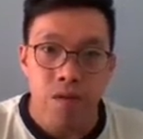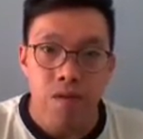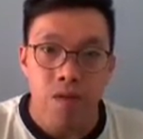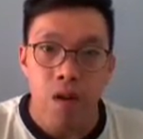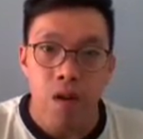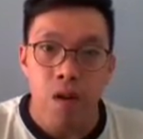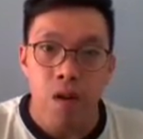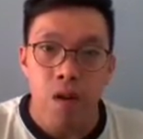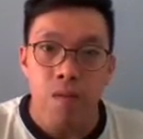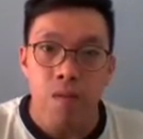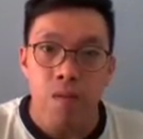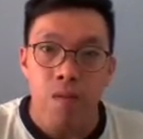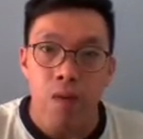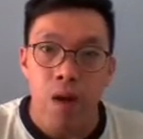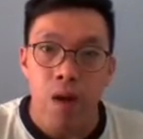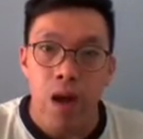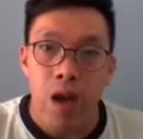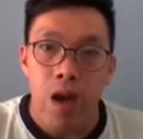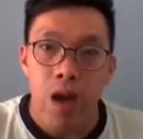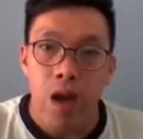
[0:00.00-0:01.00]
from
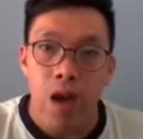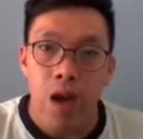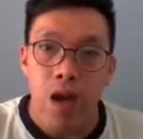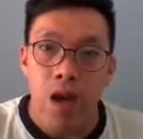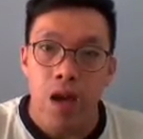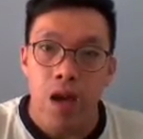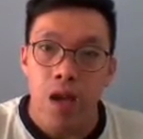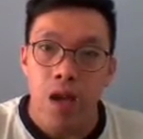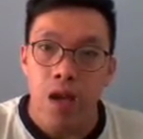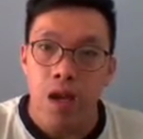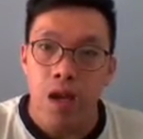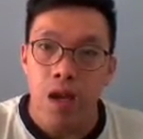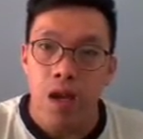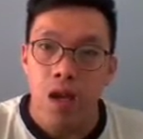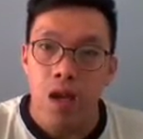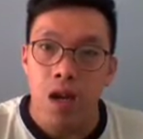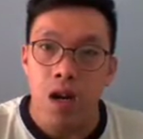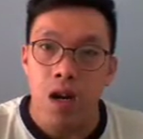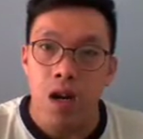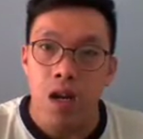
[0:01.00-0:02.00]
where
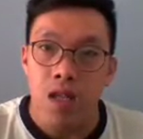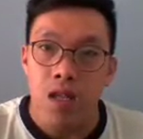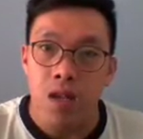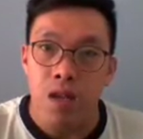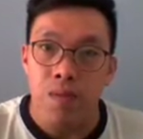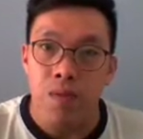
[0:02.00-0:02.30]
the